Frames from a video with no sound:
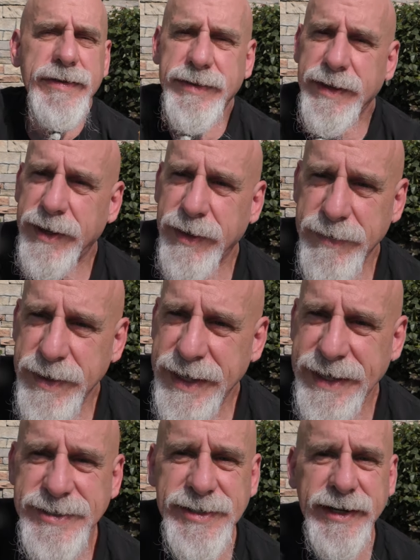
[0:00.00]
The,
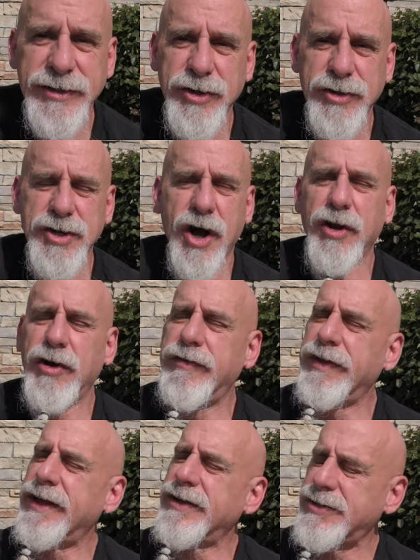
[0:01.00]
his signature is all
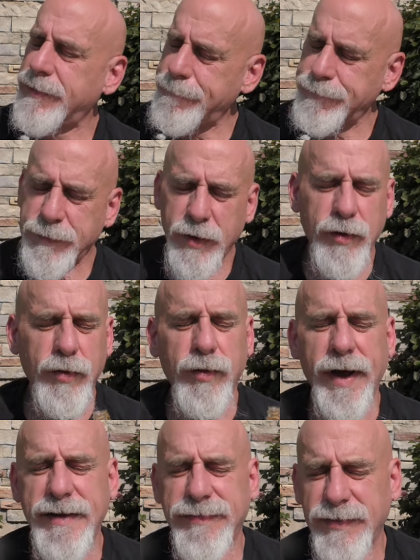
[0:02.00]
over this.
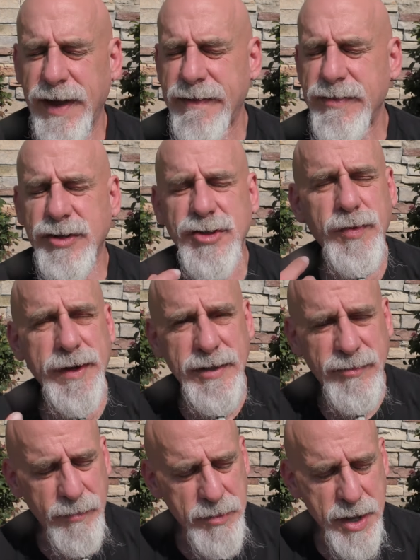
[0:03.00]
Great flavor, the
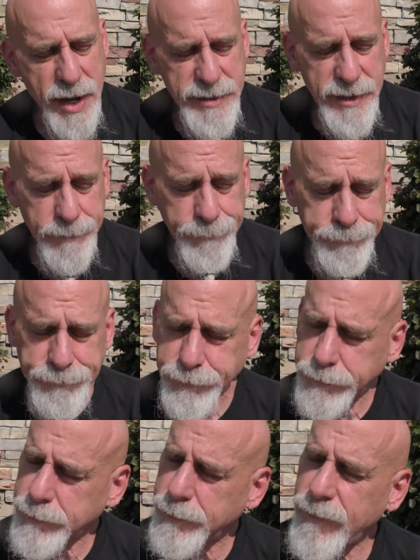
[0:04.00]
sweetness from the onion,
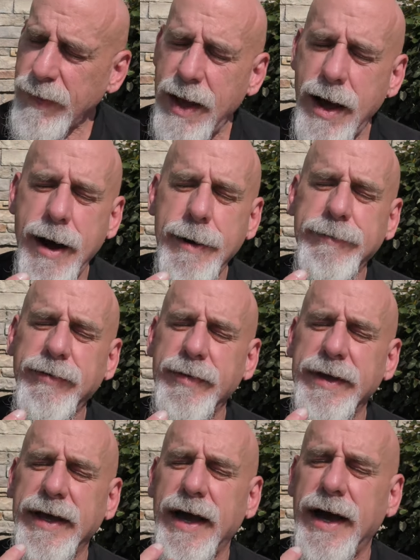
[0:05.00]
um, from
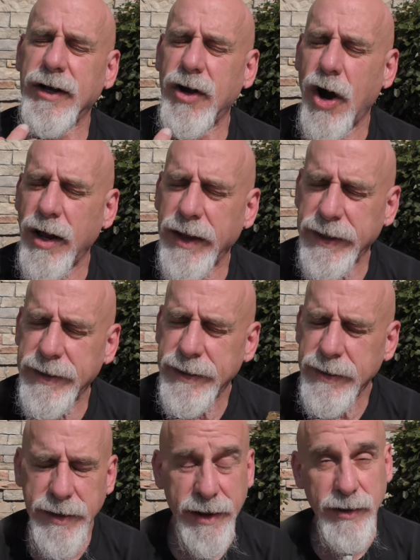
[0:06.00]
the garlic,
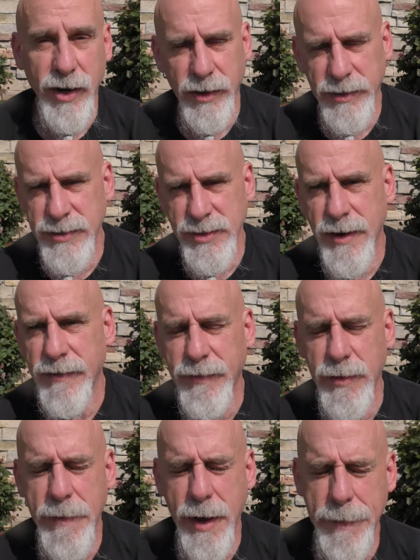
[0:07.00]
not garlic, the, uh,
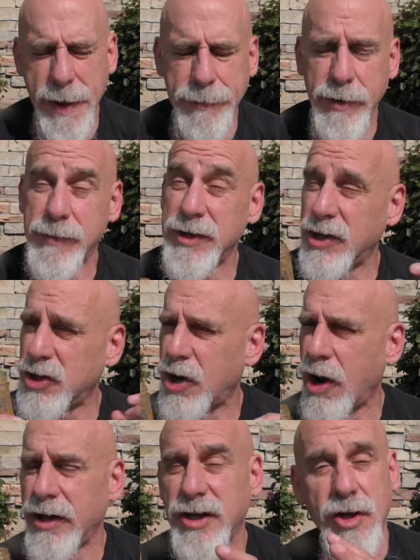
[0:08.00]
from the bell pepper, but you got the
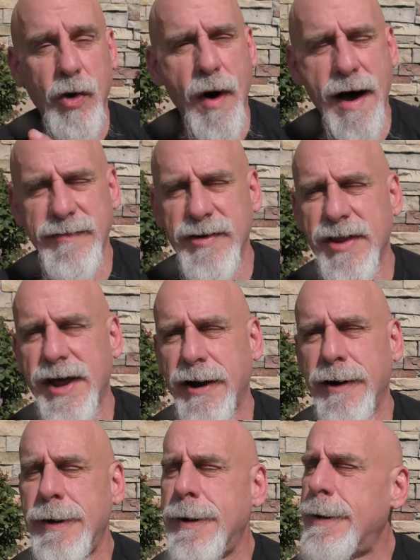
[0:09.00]
garlic and the guava in
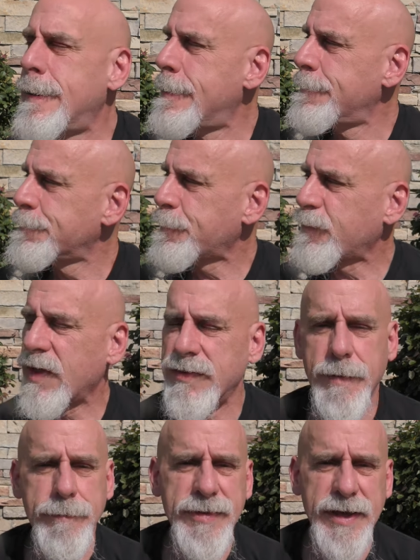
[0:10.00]
there.
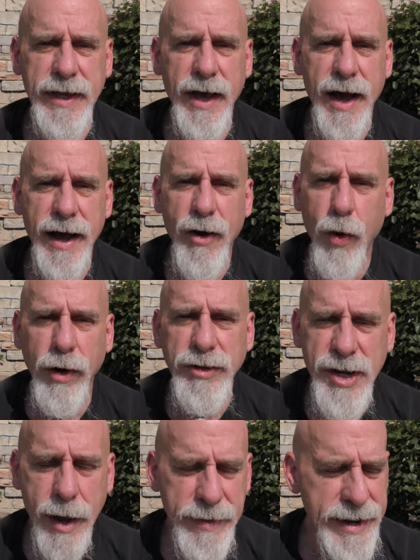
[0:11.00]
The, the uh, orange
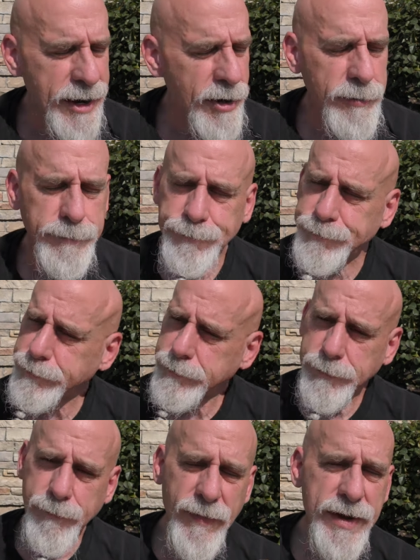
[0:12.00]
habanero,
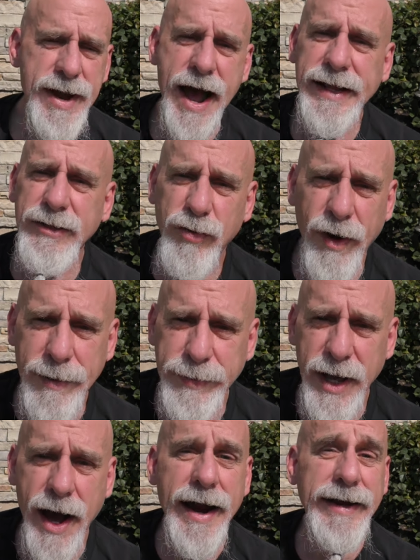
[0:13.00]
not
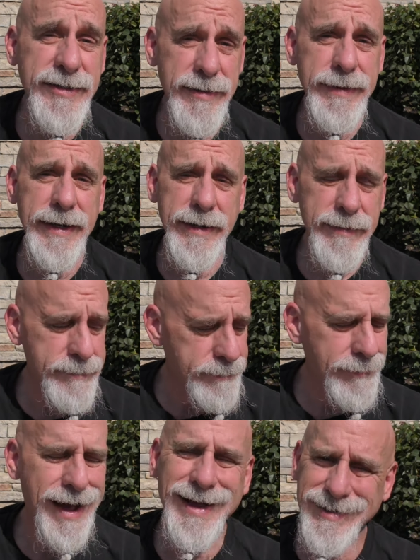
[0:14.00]
incredibly hot. It's a medium
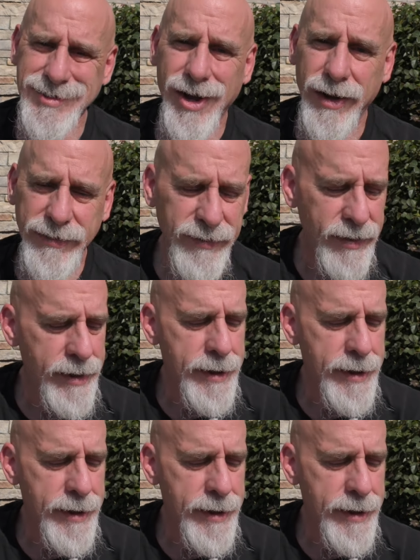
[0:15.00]
mild sauce.